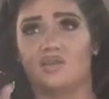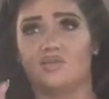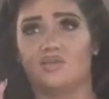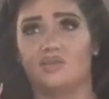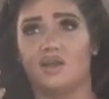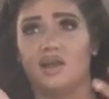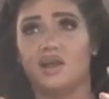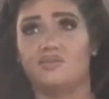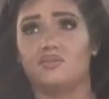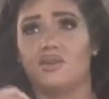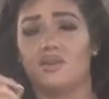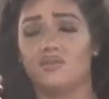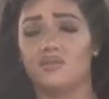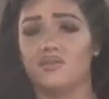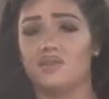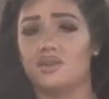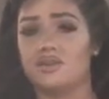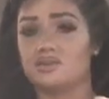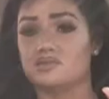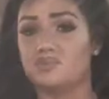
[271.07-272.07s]
thrive on
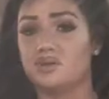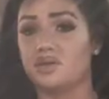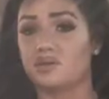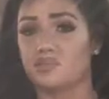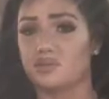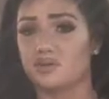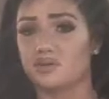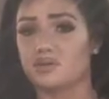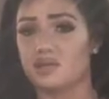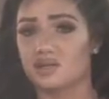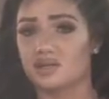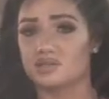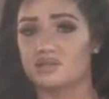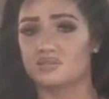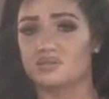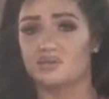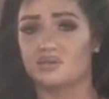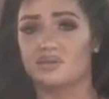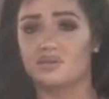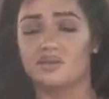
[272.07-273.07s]
things being
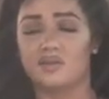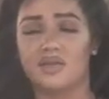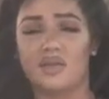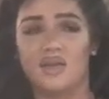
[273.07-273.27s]
predictable,